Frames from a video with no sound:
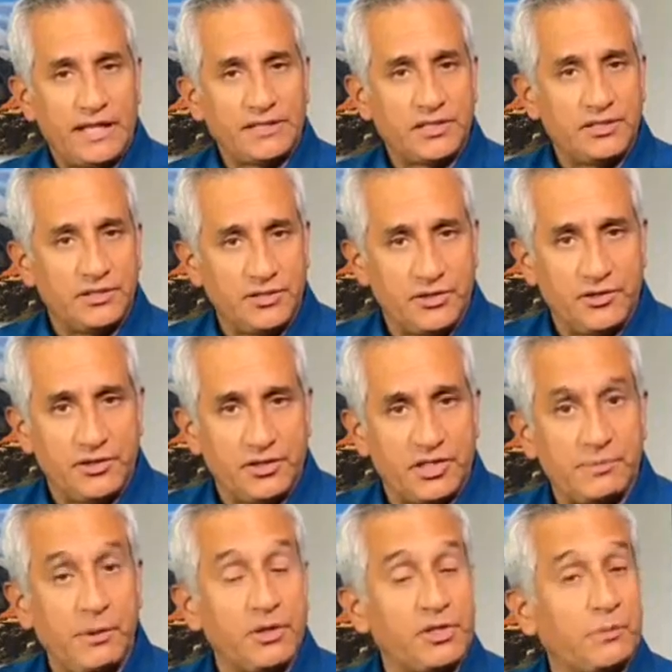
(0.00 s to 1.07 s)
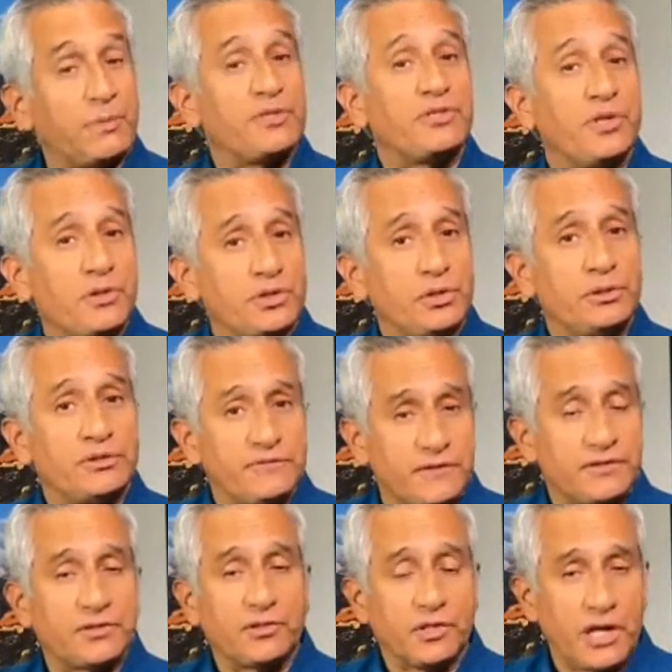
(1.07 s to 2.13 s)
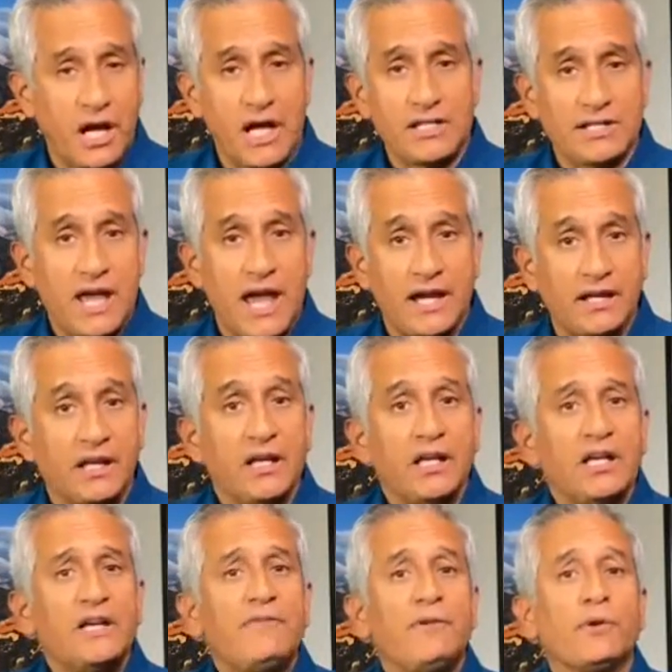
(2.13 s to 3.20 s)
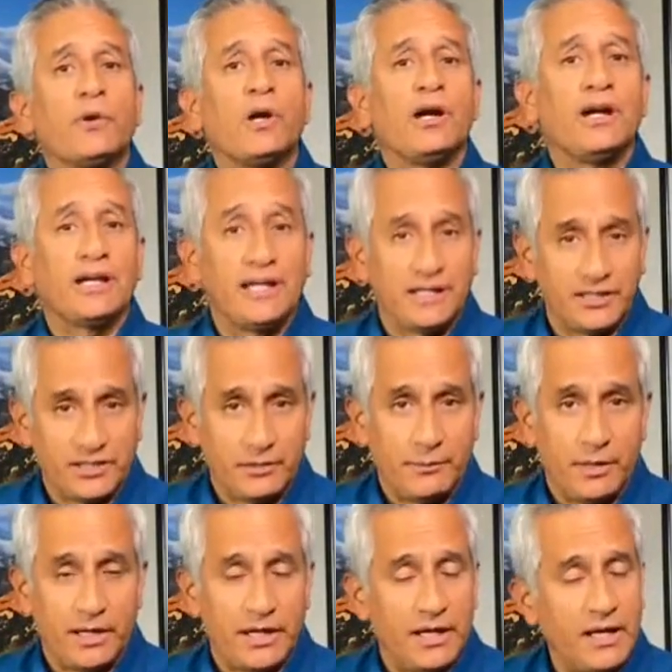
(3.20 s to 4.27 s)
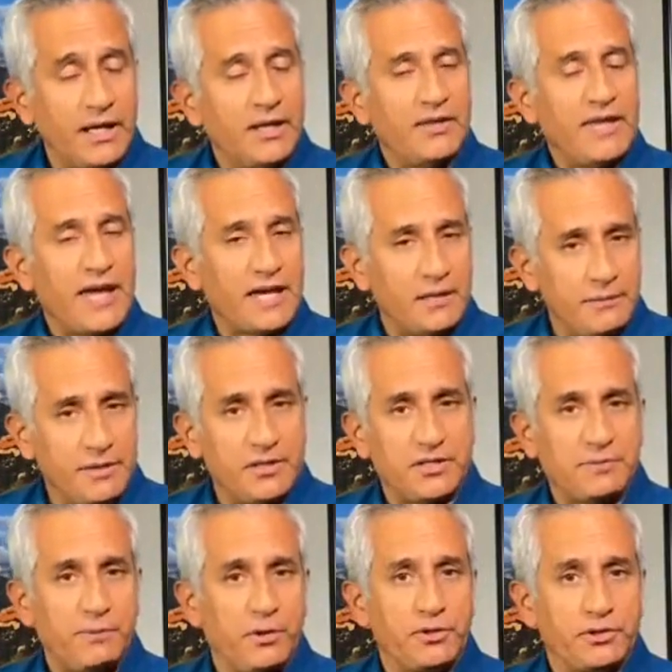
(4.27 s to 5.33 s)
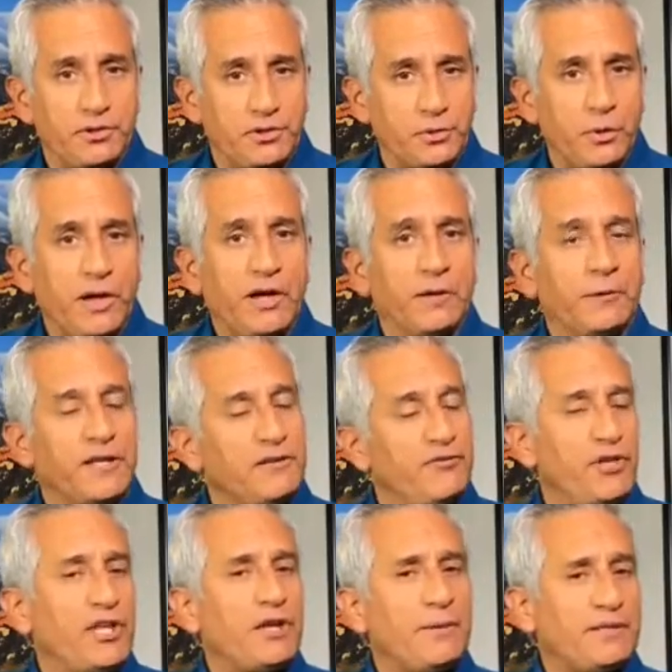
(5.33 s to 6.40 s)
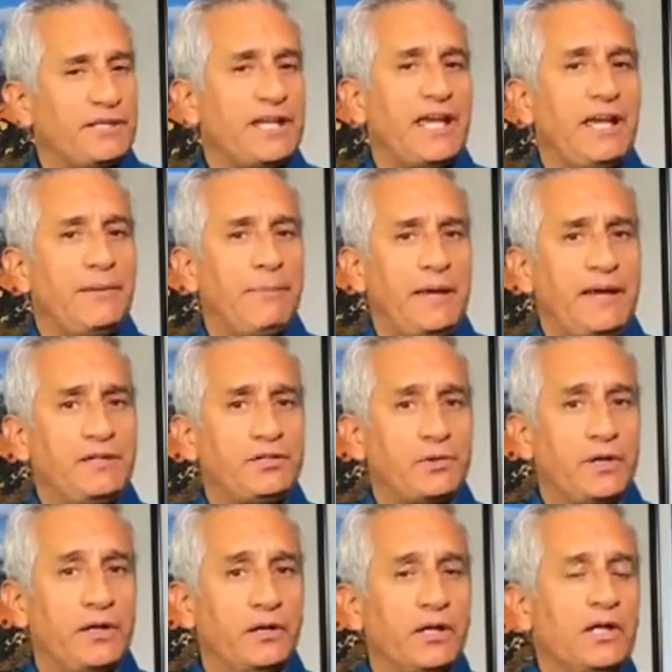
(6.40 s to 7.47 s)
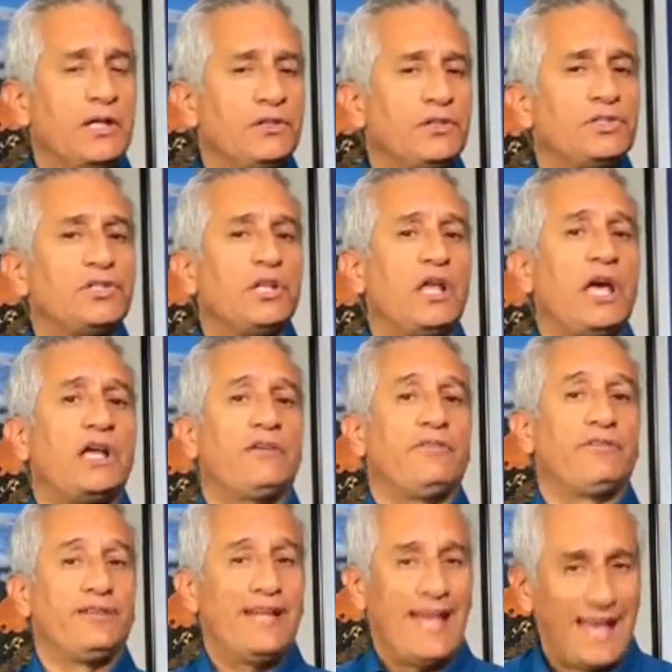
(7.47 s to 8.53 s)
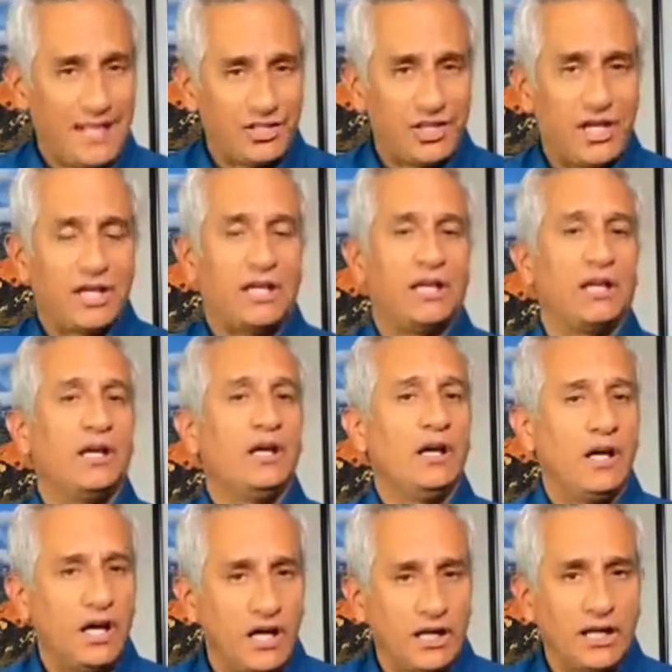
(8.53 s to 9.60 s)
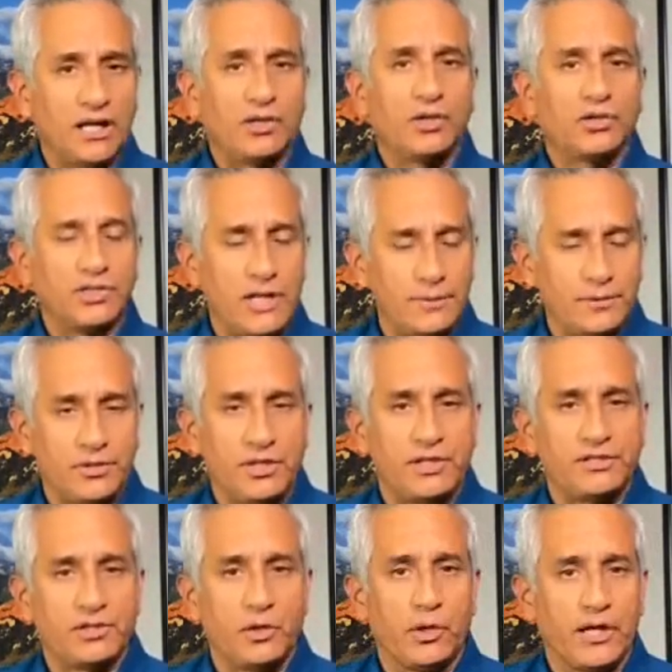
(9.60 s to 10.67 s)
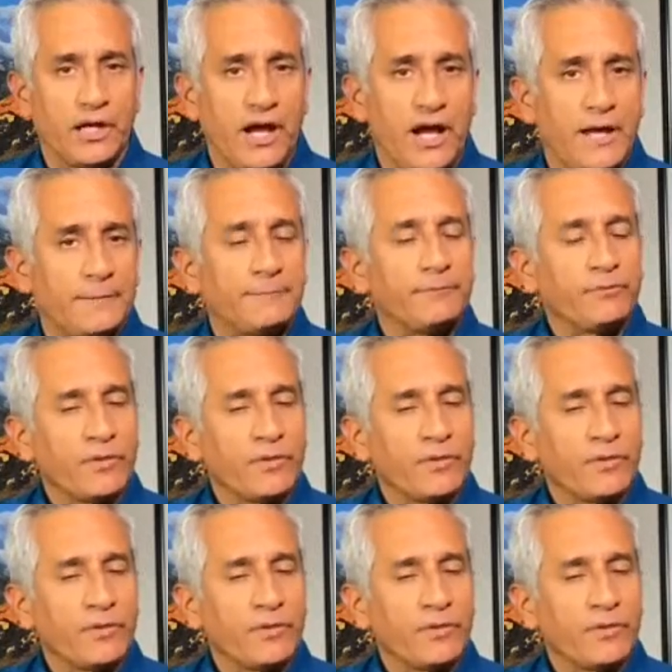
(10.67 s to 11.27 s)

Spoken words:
considered an exposure, but so too is physical contact. If you were hugging somebody, that can be an exposure as well. And if you think about the campaign trail, there's a lot of handshaking, hugging, those types of things going on.